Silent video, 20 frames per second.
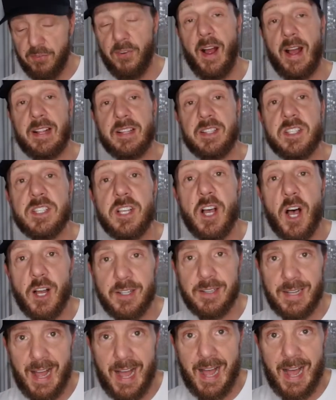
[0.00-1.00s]
friends
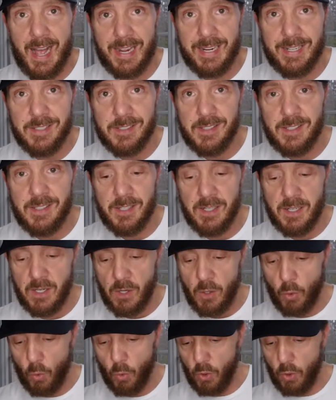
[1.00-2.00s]
online,
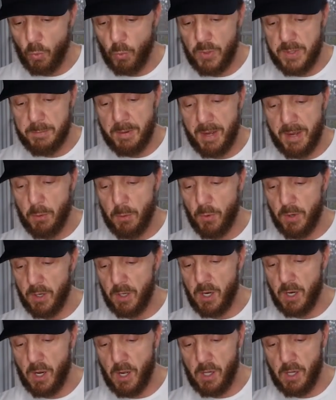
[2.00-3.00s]
or we might want to
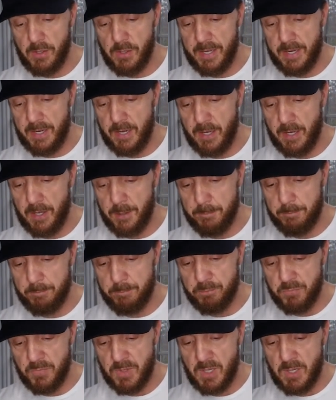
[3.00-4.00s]
call it
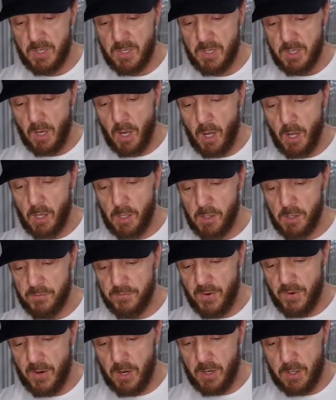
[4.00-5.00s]
all
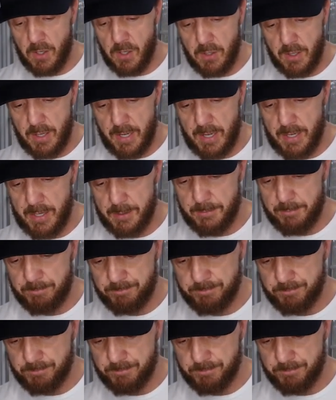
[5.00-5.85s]
of our,